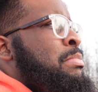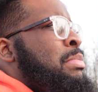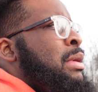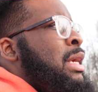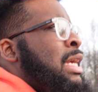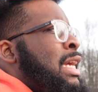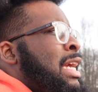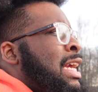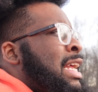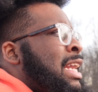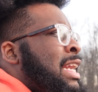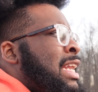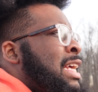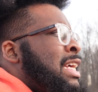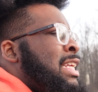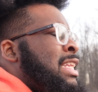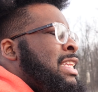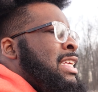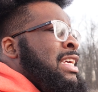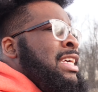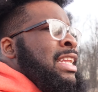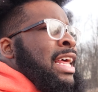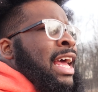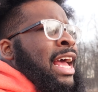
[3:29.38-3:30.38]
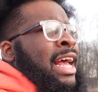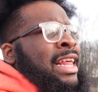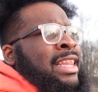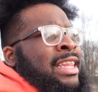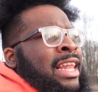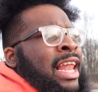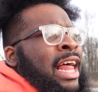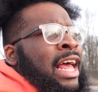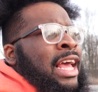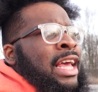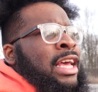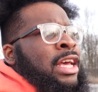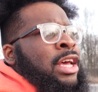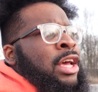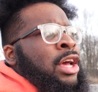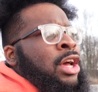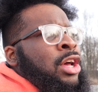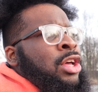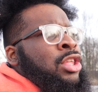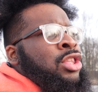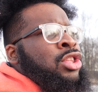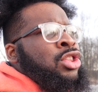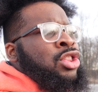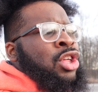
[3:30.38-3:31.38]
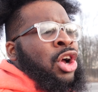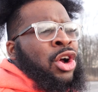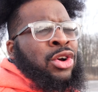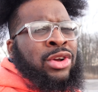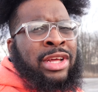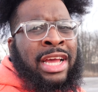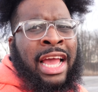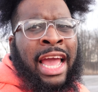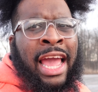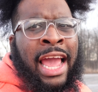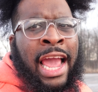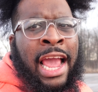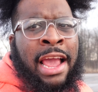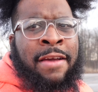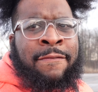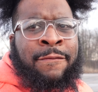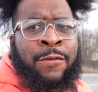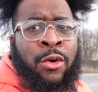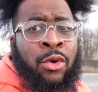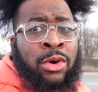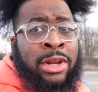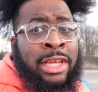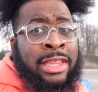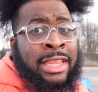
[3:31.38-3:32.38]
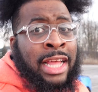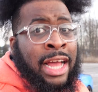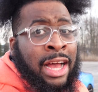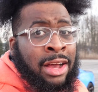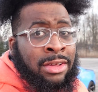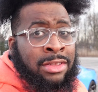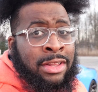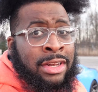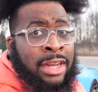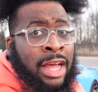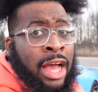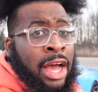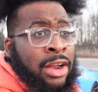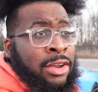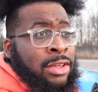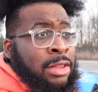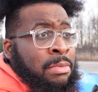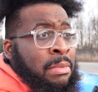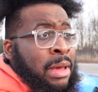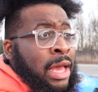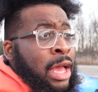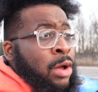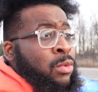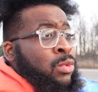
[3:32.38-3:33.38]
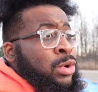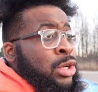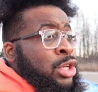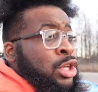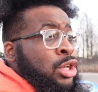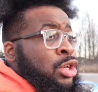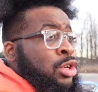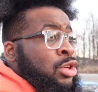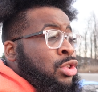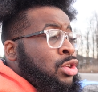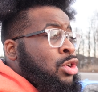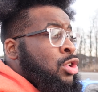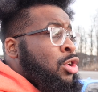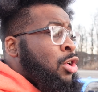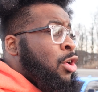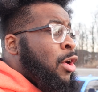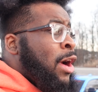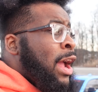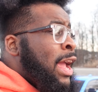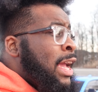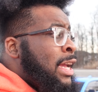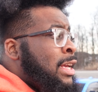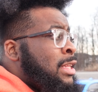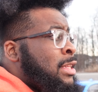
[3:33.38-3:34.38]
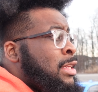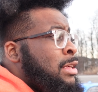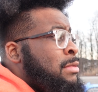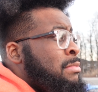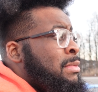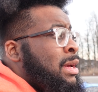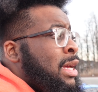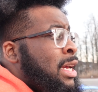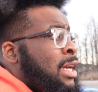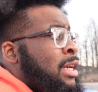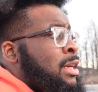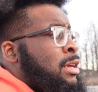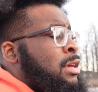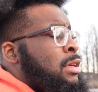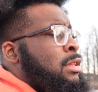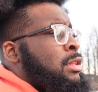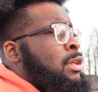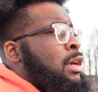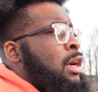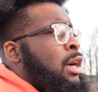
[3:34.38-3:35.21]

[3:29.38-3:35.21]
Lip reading: being listed as like $40,000, man, which is crazy, man, because